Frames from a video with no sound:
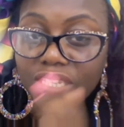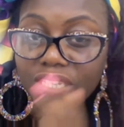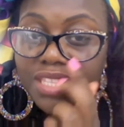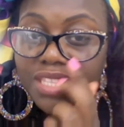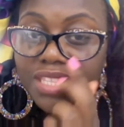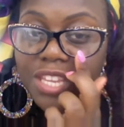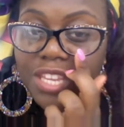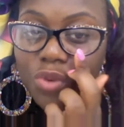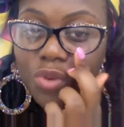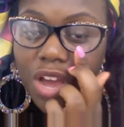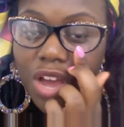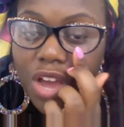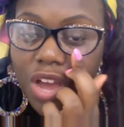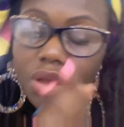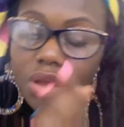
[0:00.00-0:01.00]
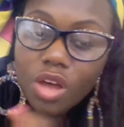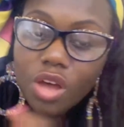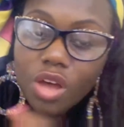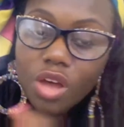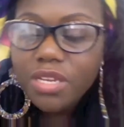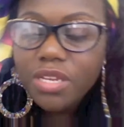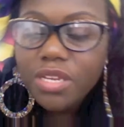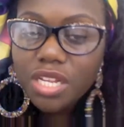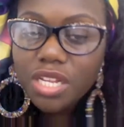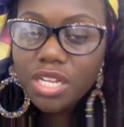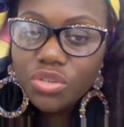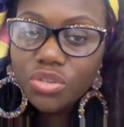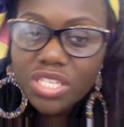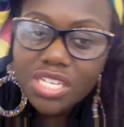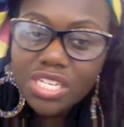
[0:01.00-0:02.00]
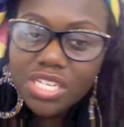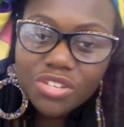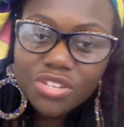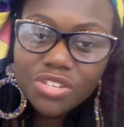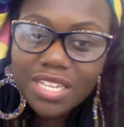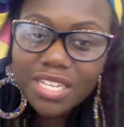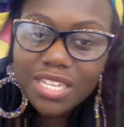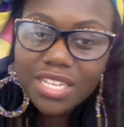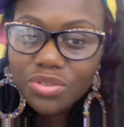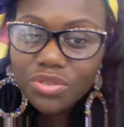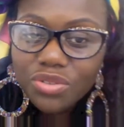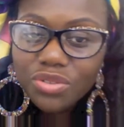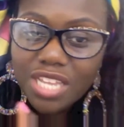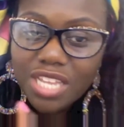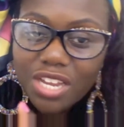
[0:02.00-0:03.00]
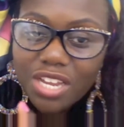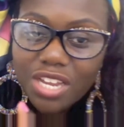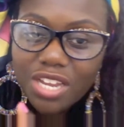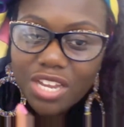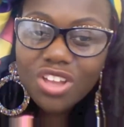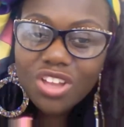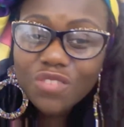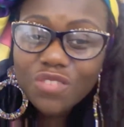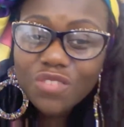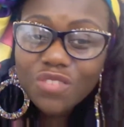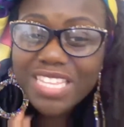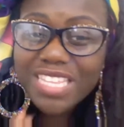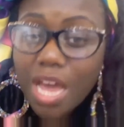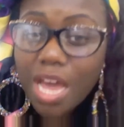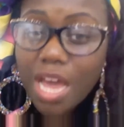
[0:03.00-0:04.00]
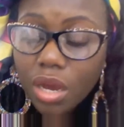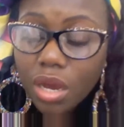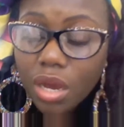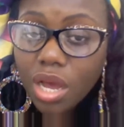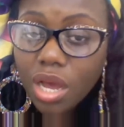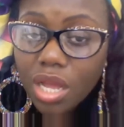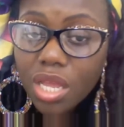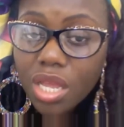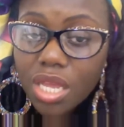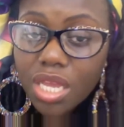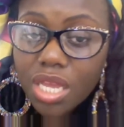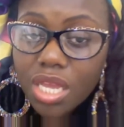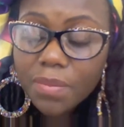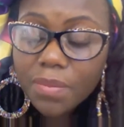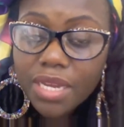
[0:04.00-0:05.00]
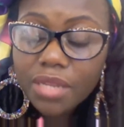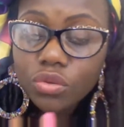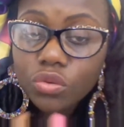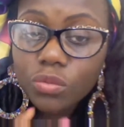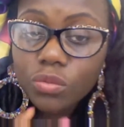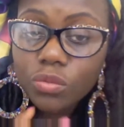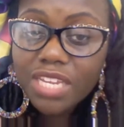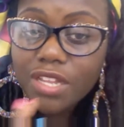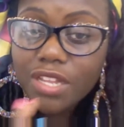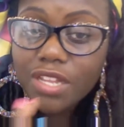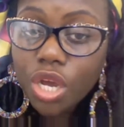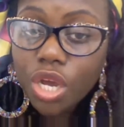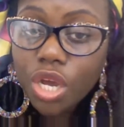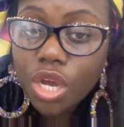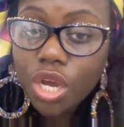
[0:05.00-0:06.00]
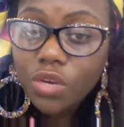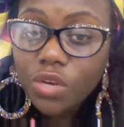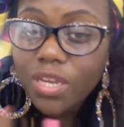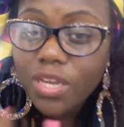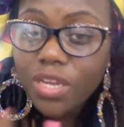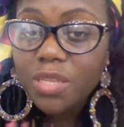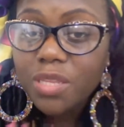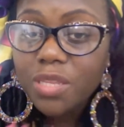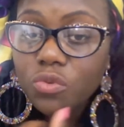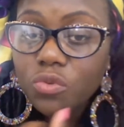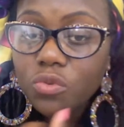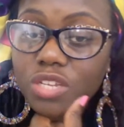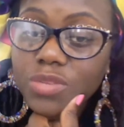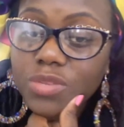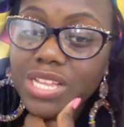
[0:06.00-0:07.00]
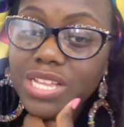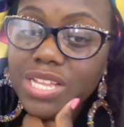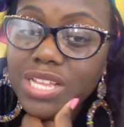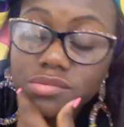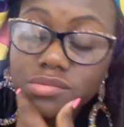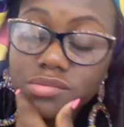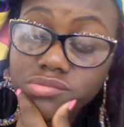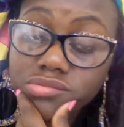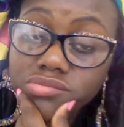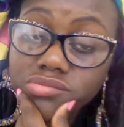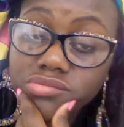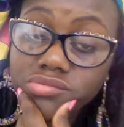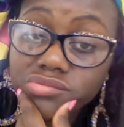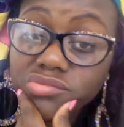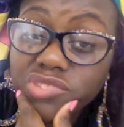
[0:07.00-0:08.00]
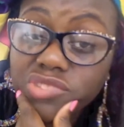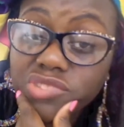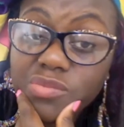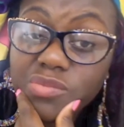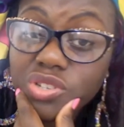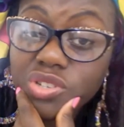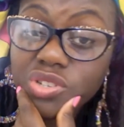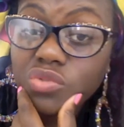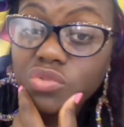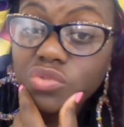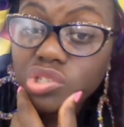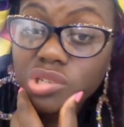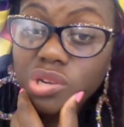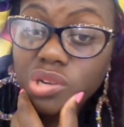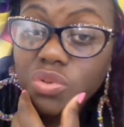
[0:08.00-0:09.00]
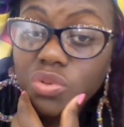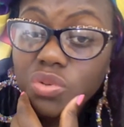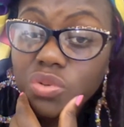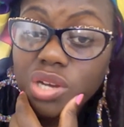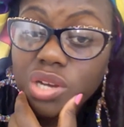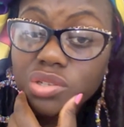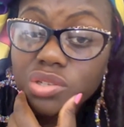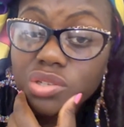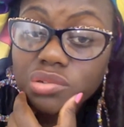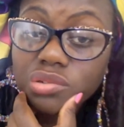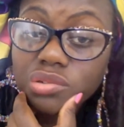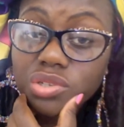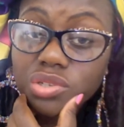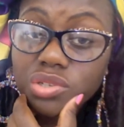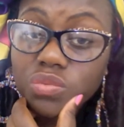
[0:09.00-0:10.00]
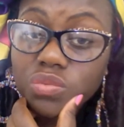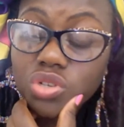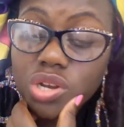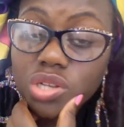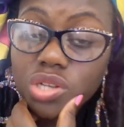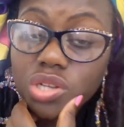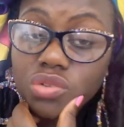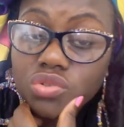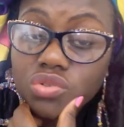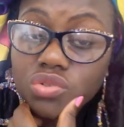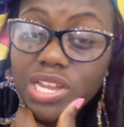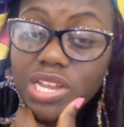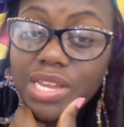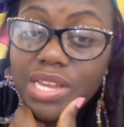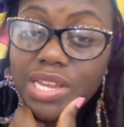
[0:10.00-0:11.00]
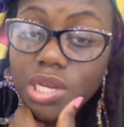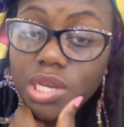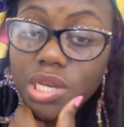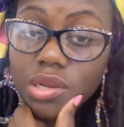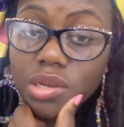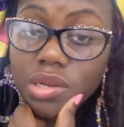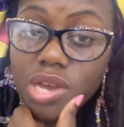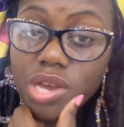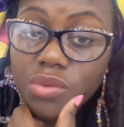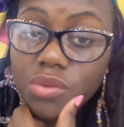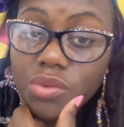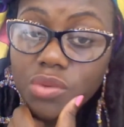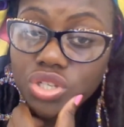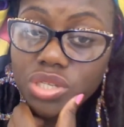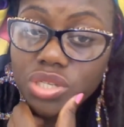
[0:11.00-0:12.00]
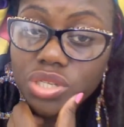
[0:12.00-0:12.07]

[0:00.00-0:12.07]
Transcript: then he'll go, oh, Mummy, can I do this? And can I do that? Can I do this? Can I go? He starts feeling that hunger. But normally if I don't, he'll wake up in the morning and he'll be like, right, I want to watch a cartoon and just watch cartoons all day. I want to just